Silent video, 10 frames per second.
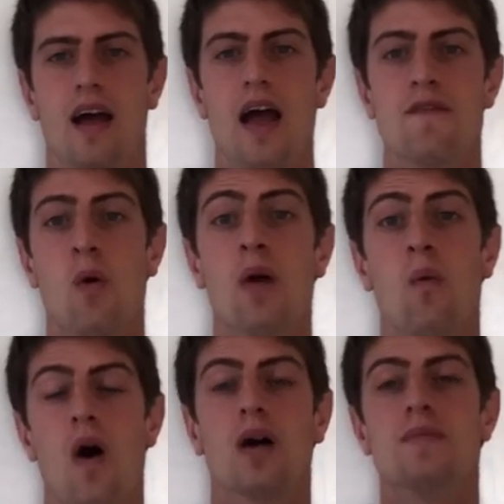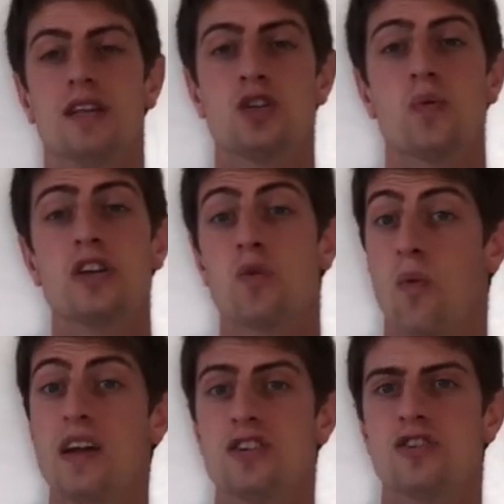Hey everyone, welcome to this week's
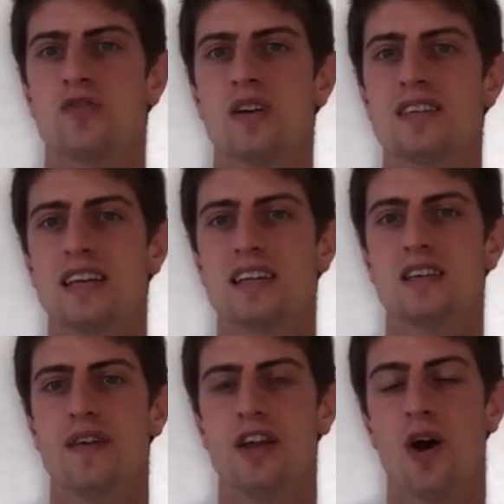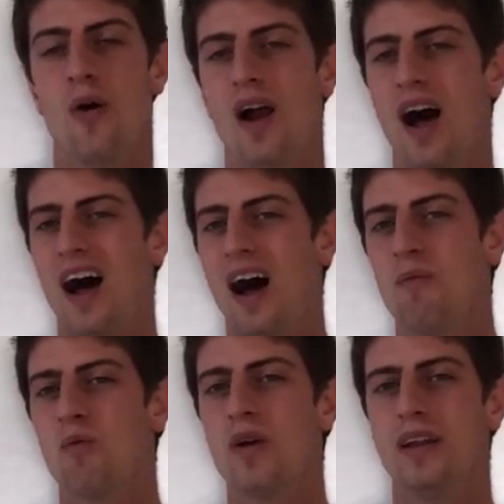Racers 360 video.
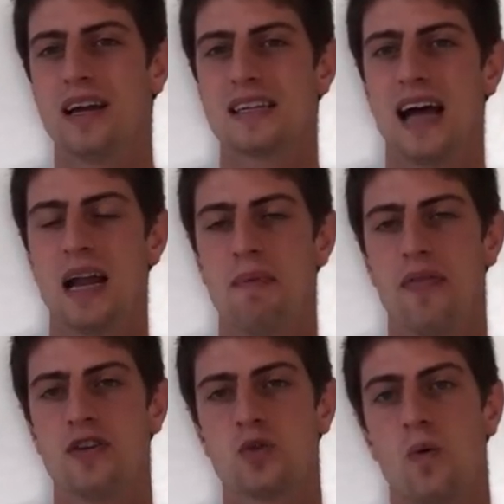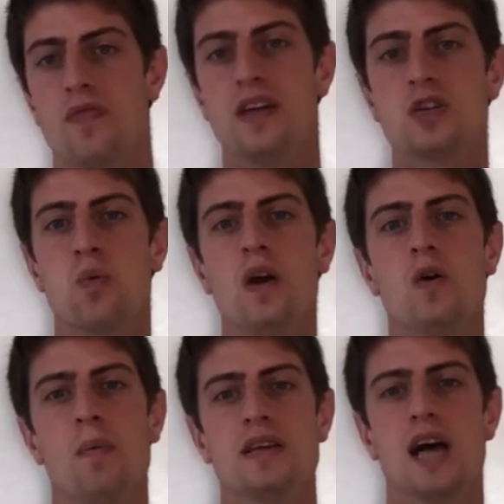I'm really excited about this one. This week
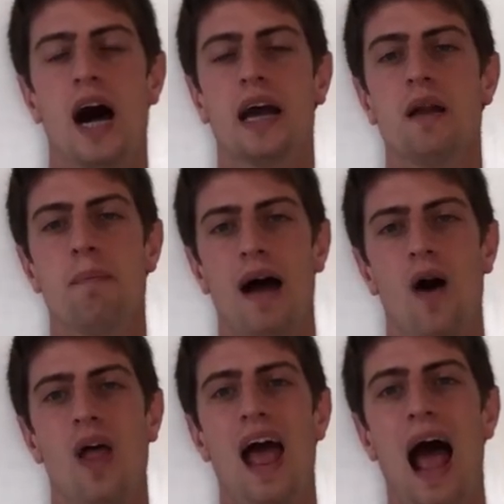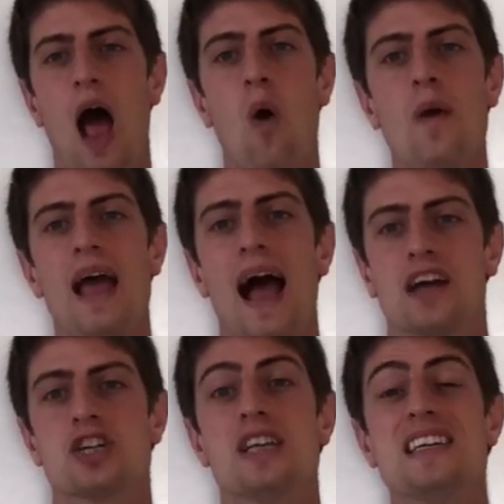we'll be talking about how we
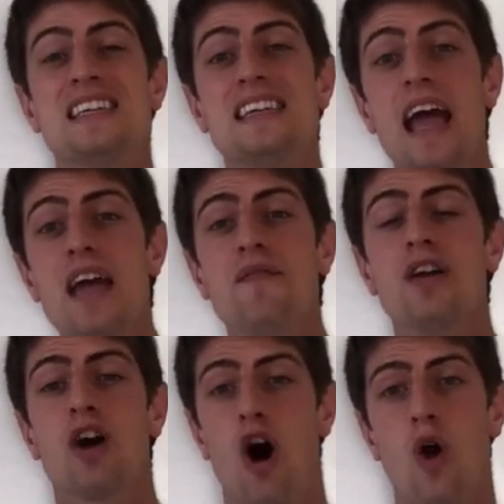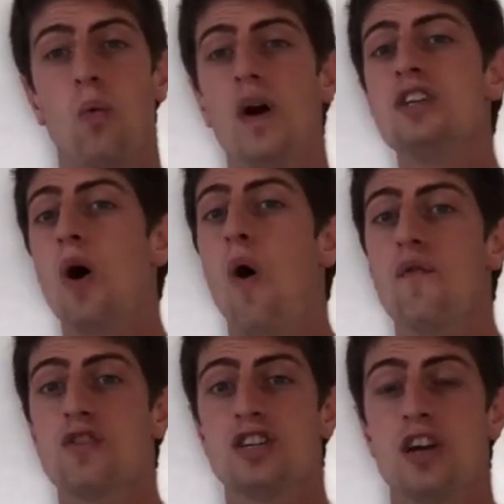actually save the car once
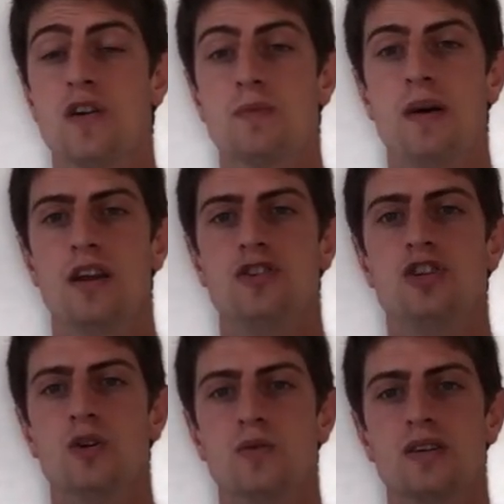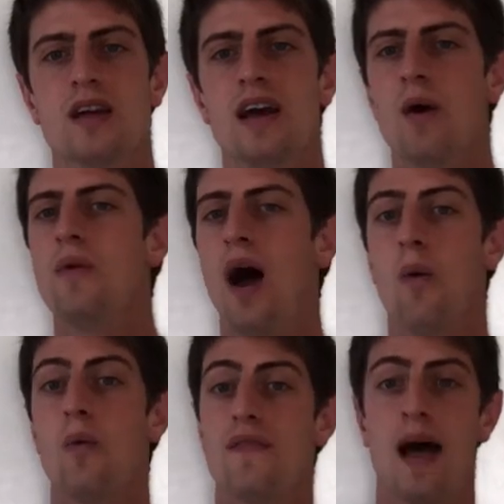oversteer has been induced.
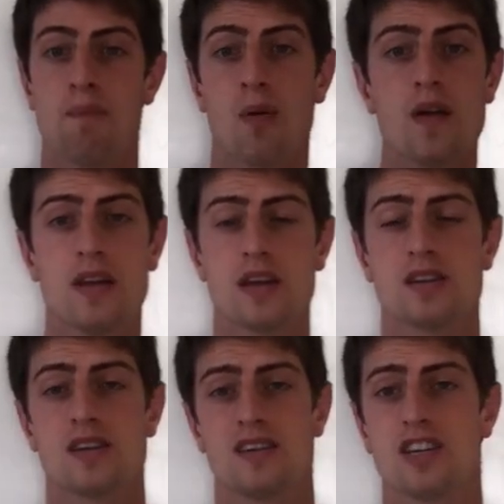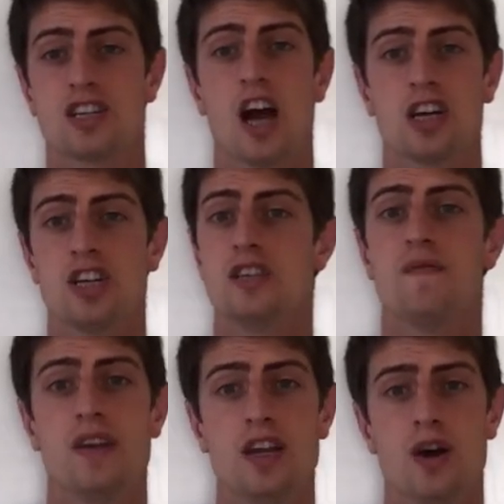Now, we've had previous discussions
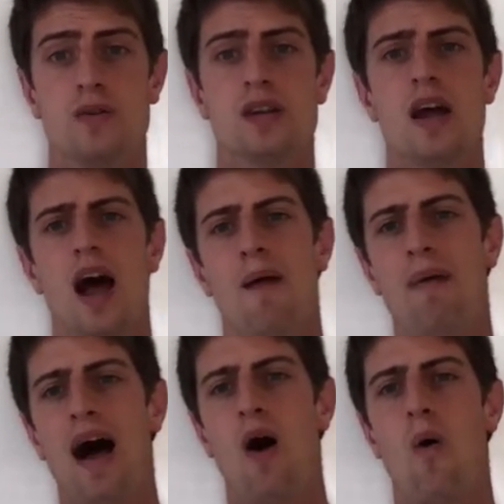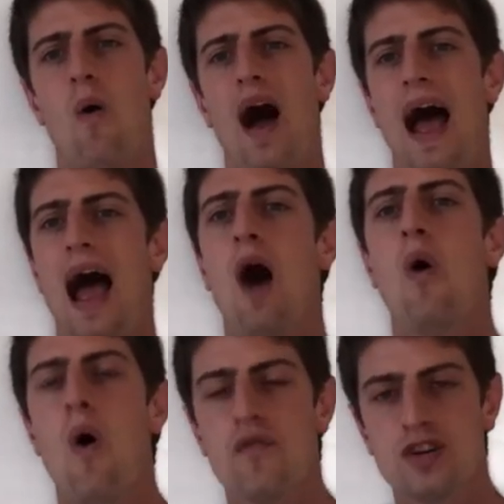and videos about how
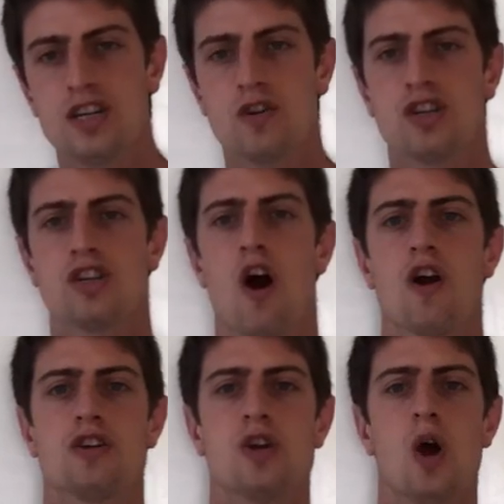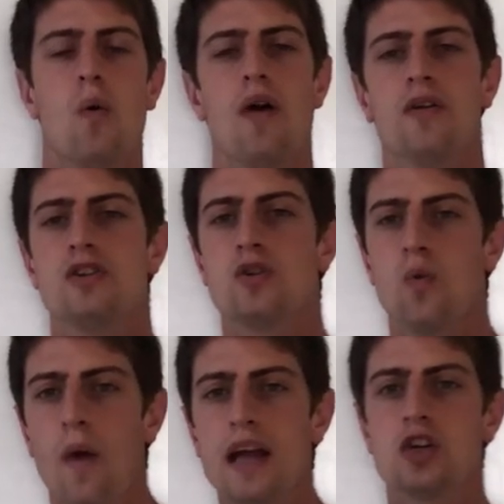oversteer starts, whether it's
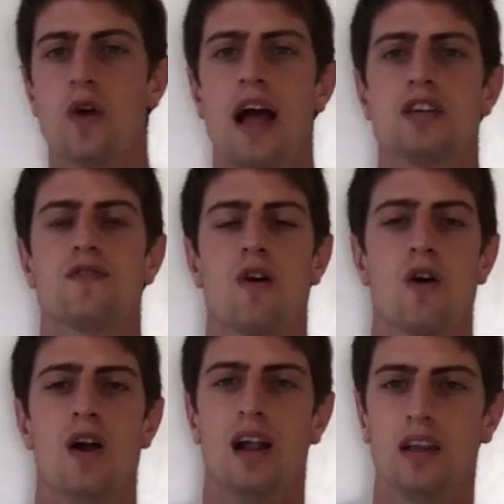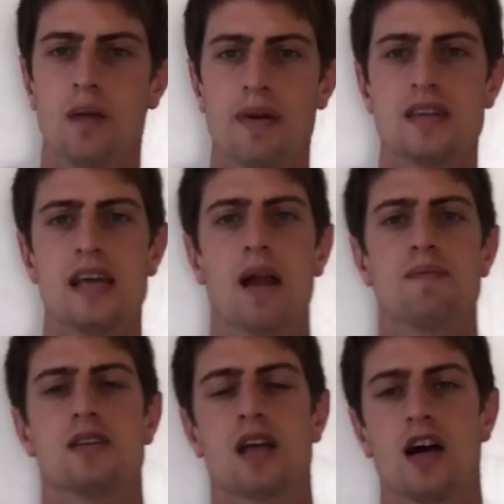through weight transfer, a little bit of
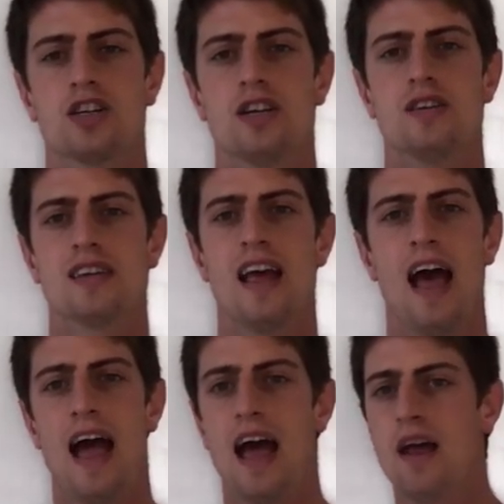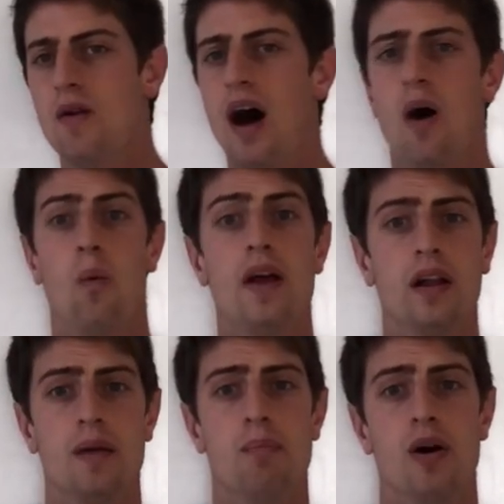setup discussions, and
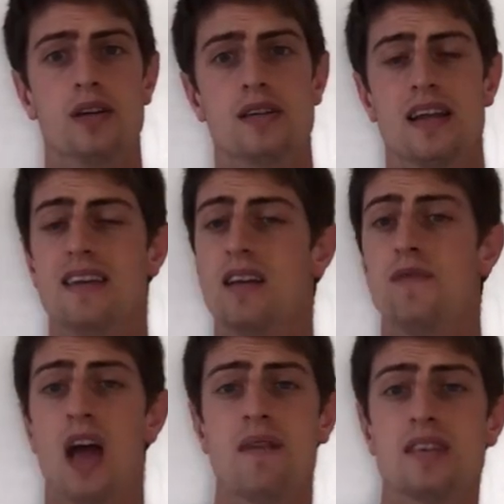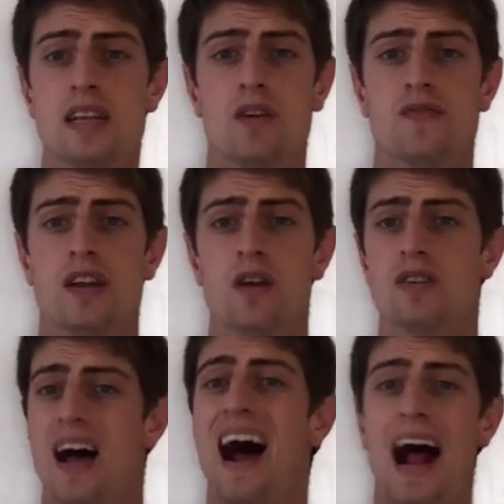wheel inputs. And if you haven't seen those
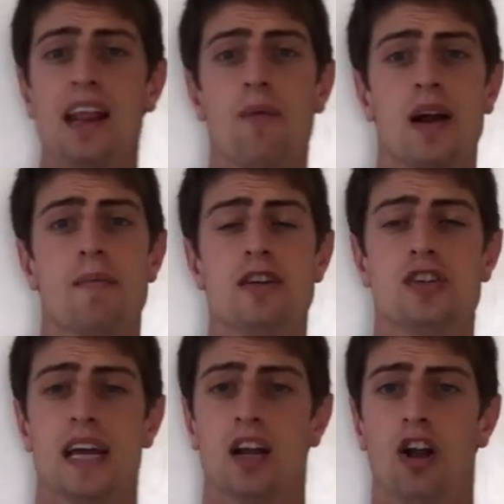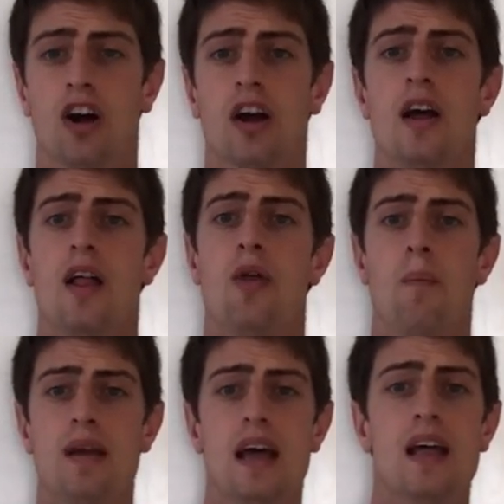videos, I highly recommend you taking a look.
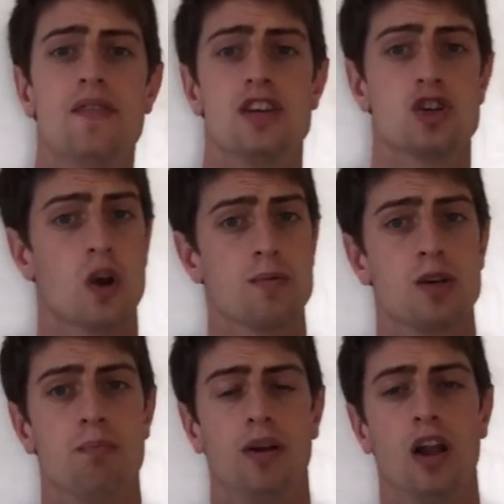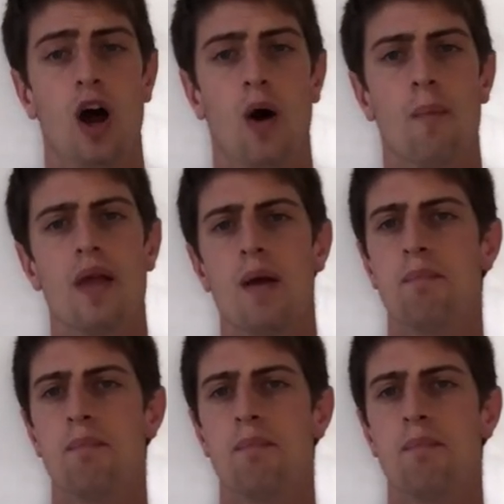They'll be in the description below.